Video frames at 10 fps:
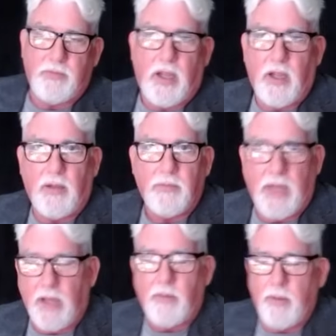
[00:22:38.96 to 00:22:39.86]

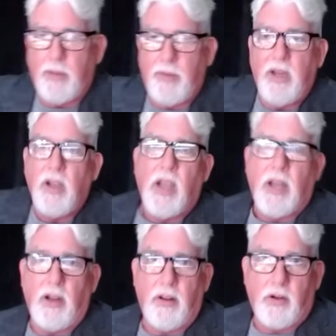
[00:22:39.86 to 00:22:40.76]
renminbi
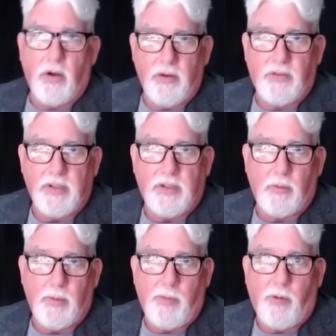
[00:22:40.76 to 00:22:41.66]
and the other currencies that
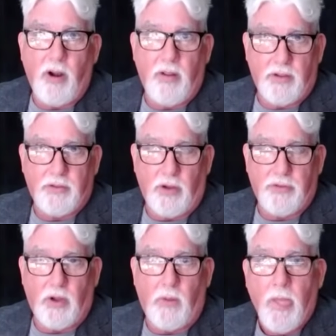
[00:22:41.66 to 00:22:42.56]
would be part of this
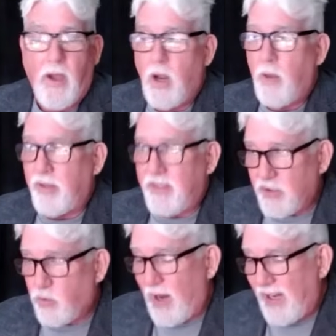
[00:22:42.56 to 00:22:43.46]
also. But
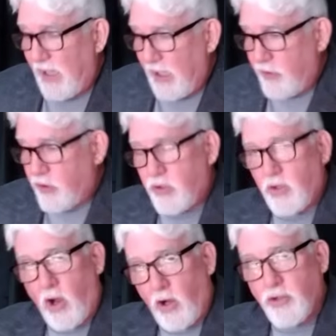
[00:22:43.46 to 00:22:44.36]
this way,
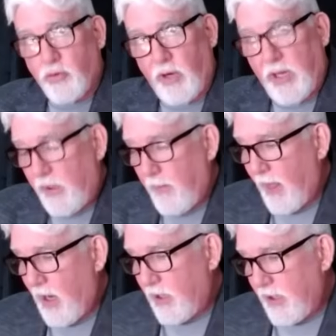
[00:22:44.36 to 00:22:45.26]
each country,
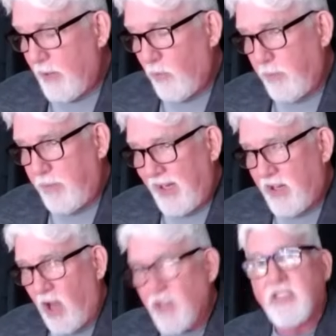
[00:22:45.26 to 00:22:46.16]
it would be
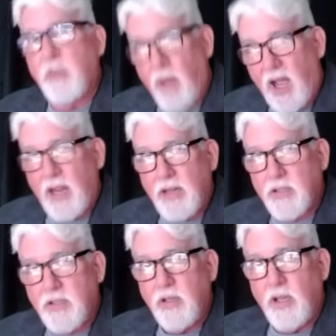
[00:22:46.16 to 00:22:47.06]

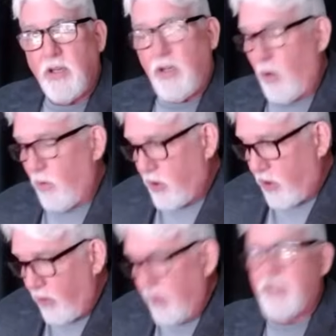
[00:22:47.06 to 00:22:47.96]
customized,
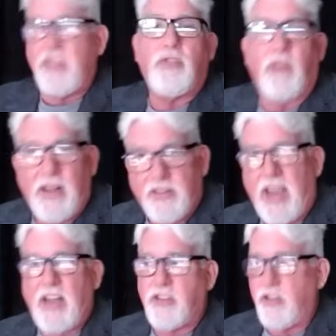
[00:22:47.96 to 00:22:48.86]
currency
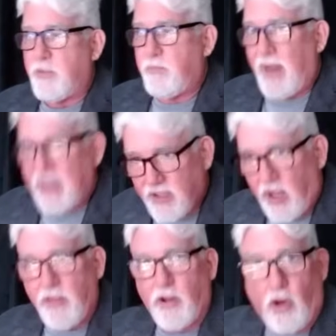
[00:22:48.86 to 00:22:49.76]
transactions based
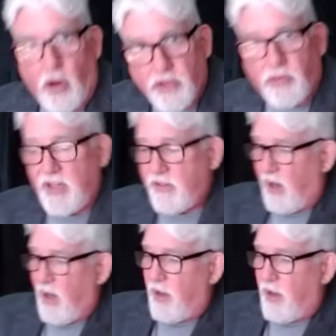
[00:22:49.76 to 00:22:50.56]
on the countries,